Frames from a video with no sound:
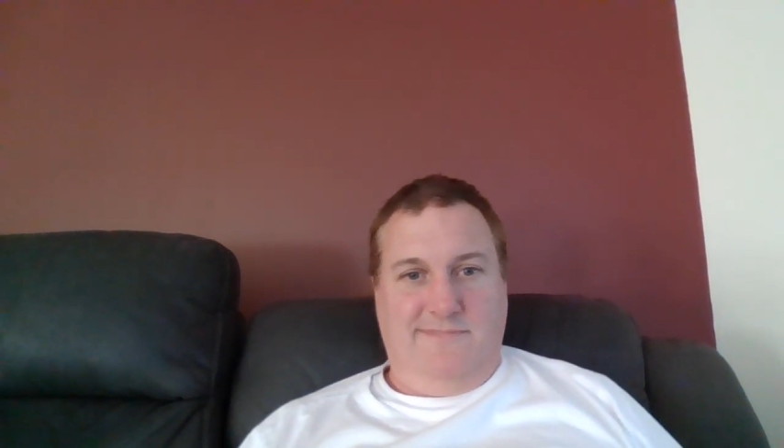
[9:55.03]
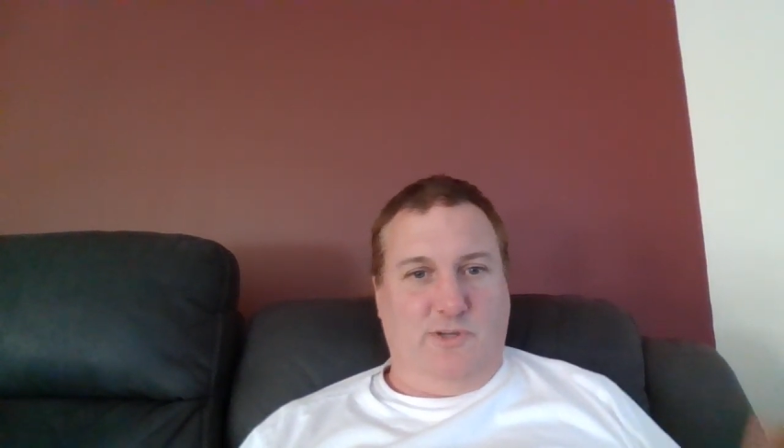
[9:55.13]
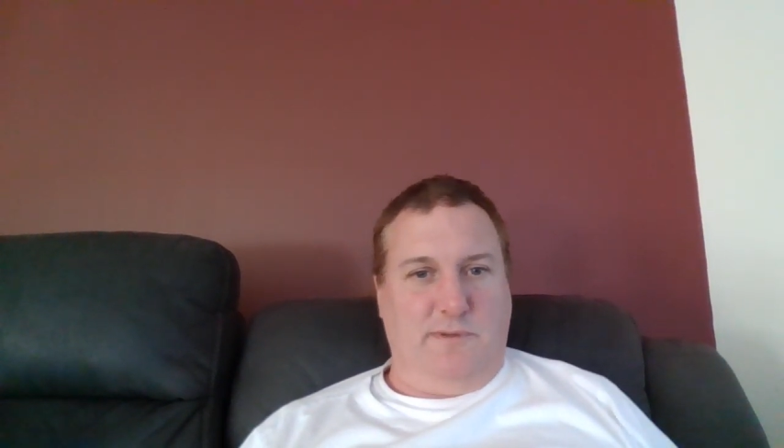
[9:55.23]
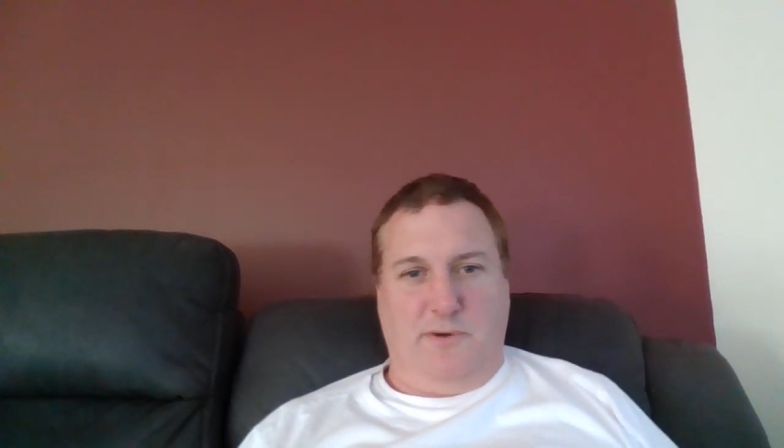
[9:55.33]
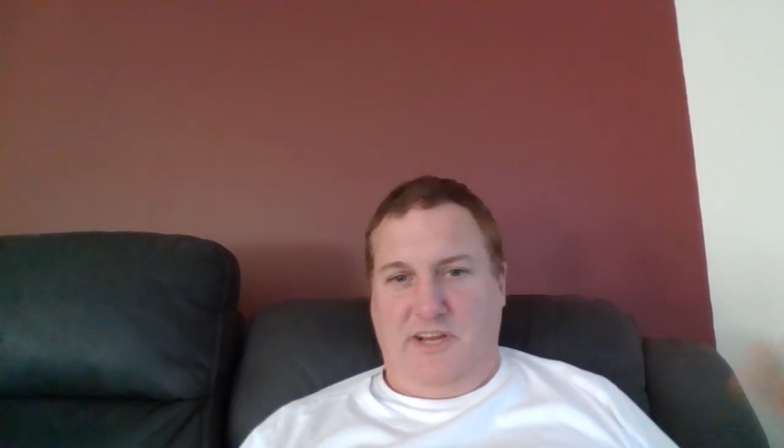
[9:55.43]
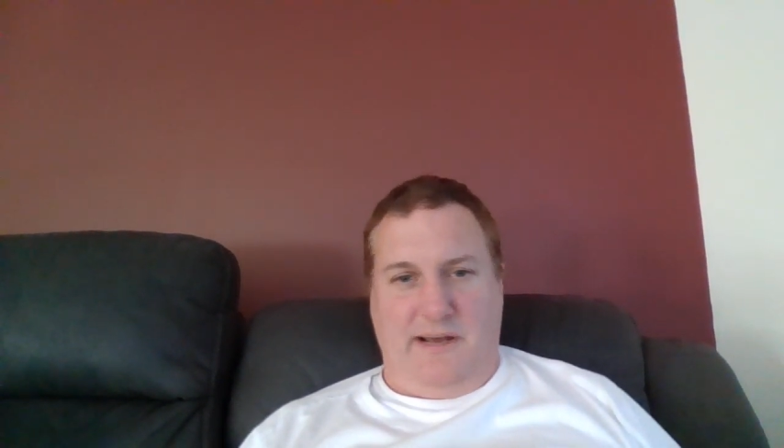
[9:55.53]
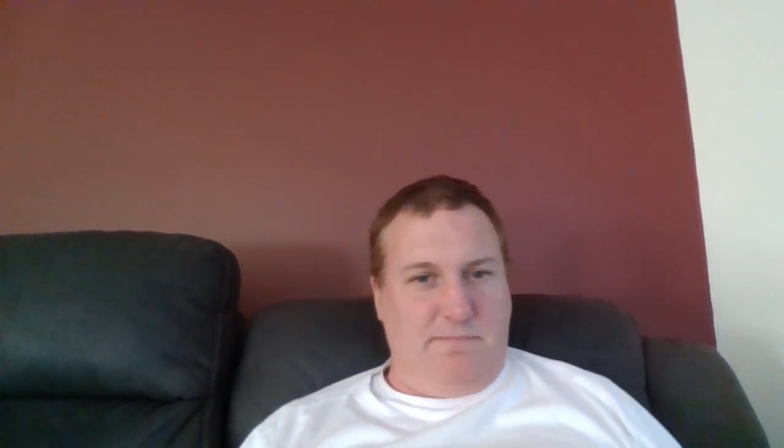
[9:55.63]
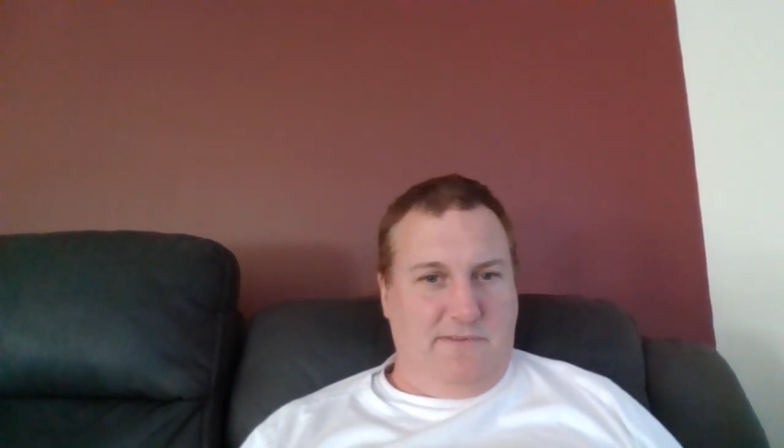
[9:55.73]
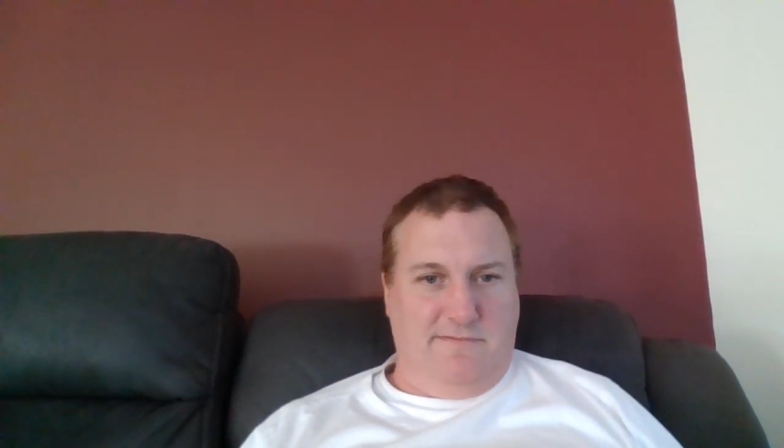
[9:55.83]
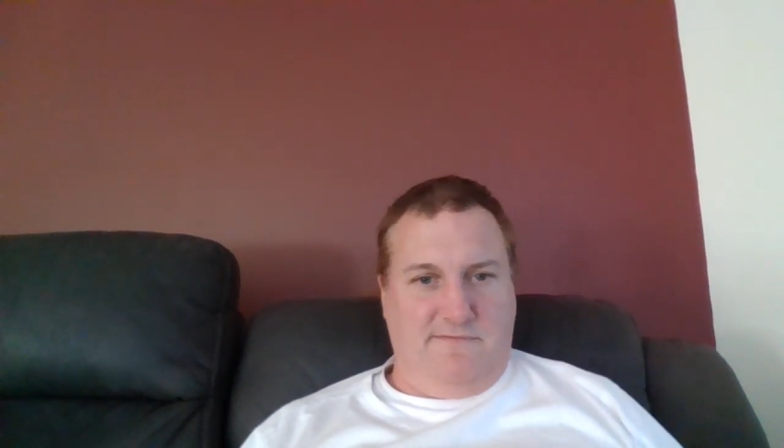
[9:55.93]
chop the body
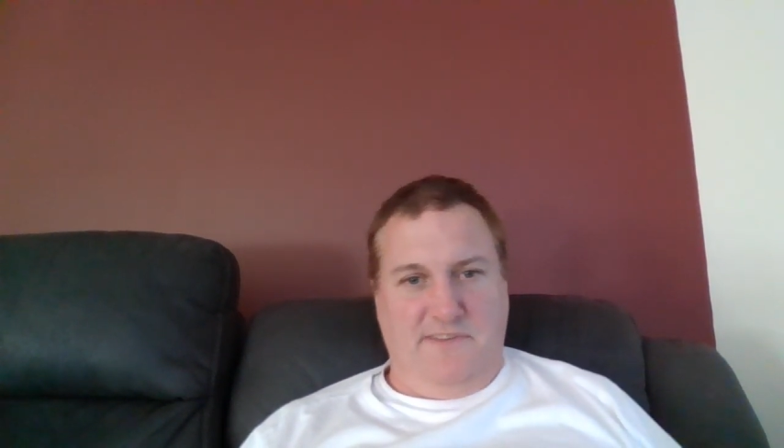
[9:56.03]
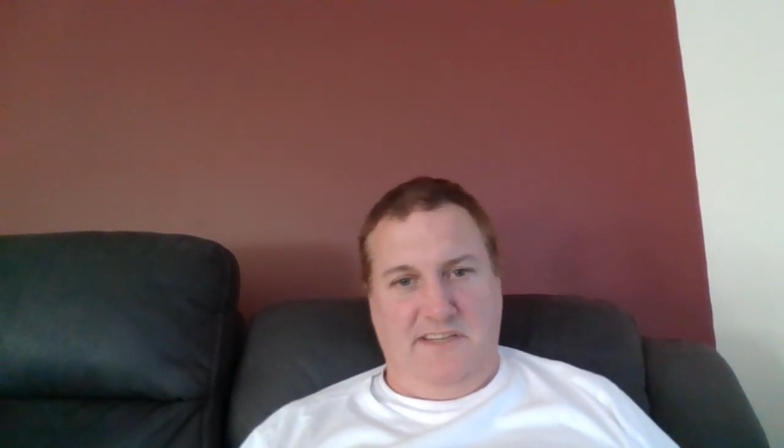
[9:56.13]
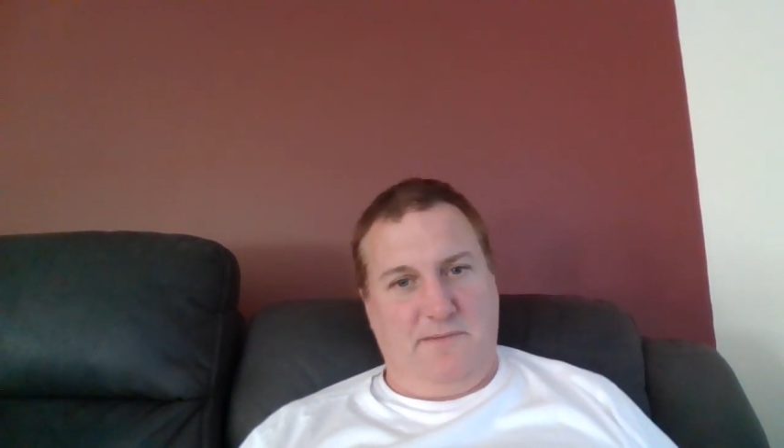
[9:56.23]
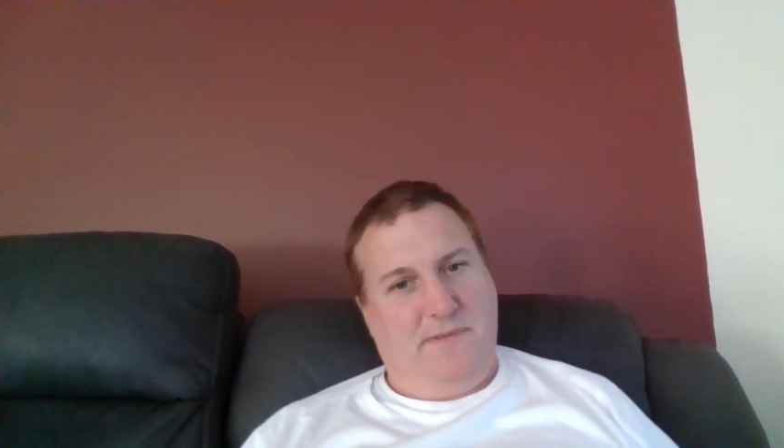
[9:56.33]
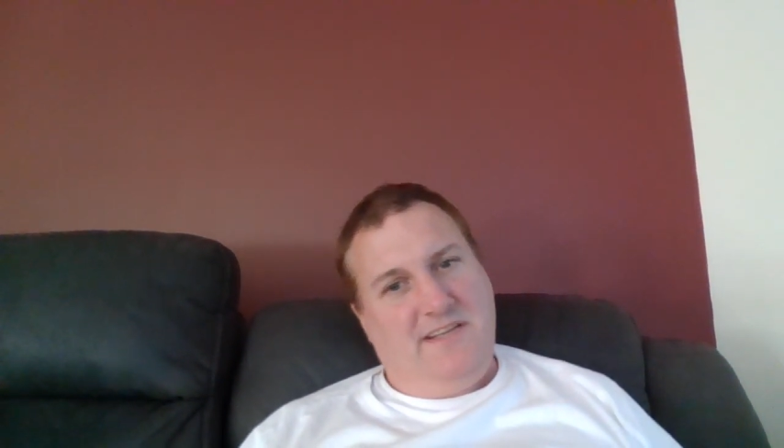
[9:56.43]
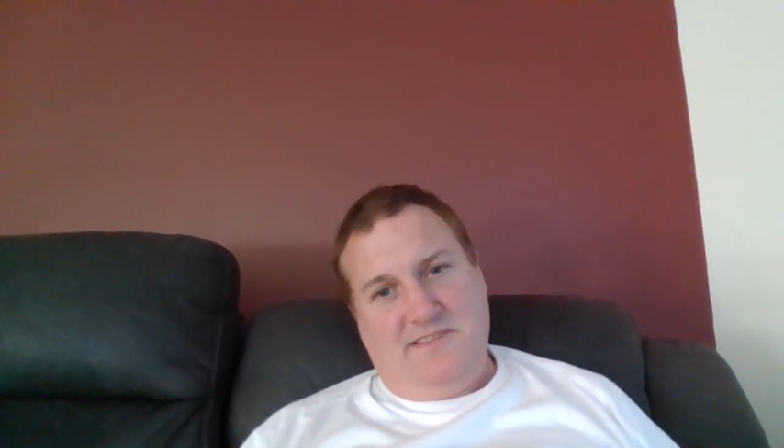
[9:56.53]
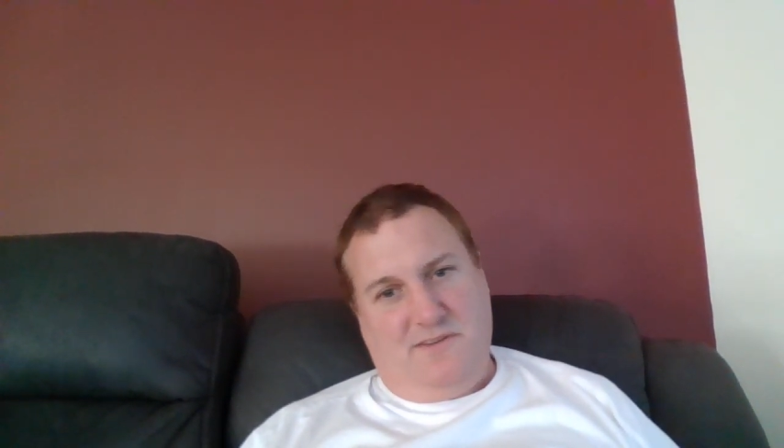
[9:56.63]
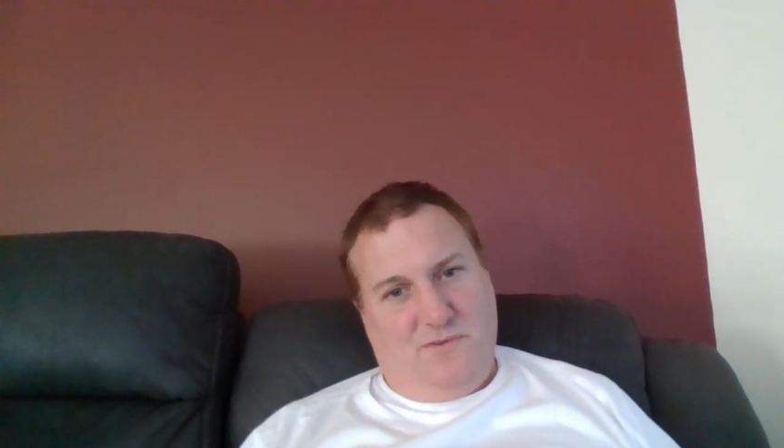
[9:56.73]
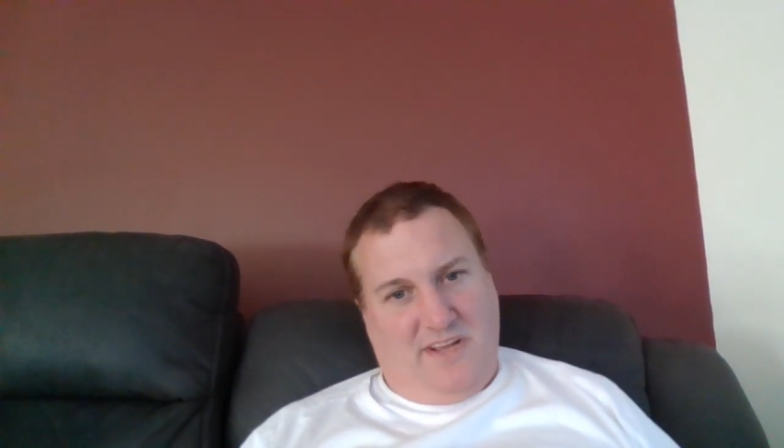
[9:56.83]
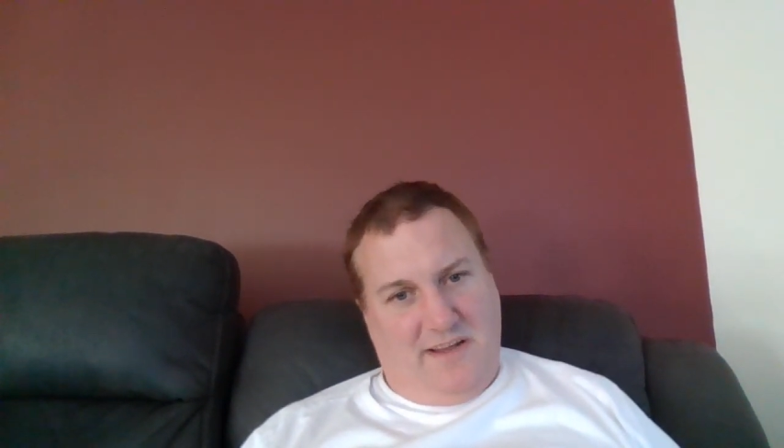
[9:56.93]
up and feed it to pigs
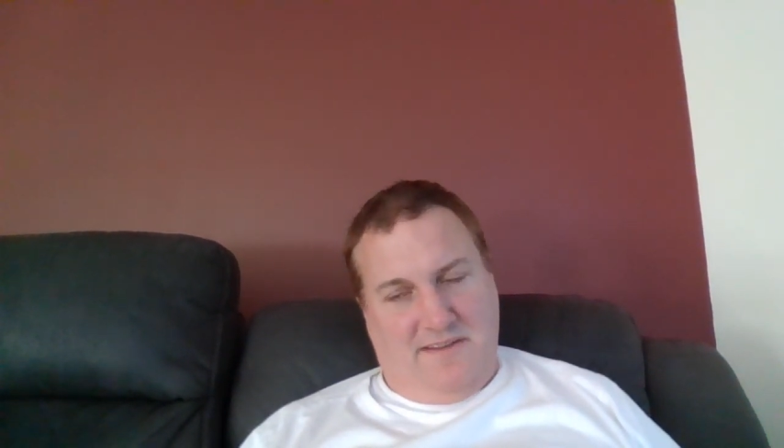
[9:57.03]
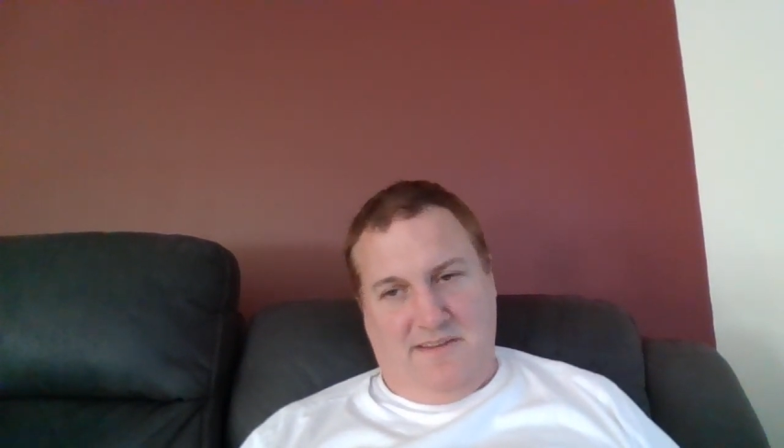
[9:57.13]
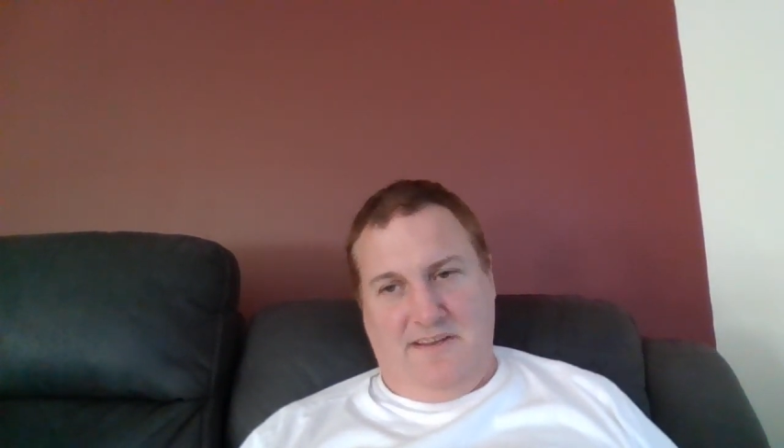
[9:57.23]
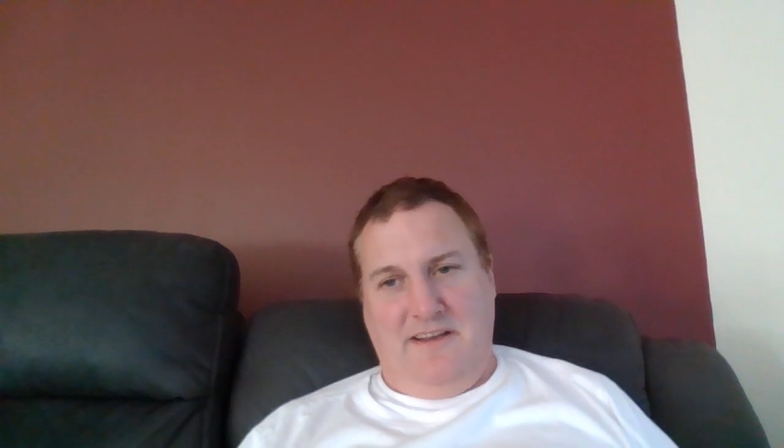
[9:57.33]
and all that.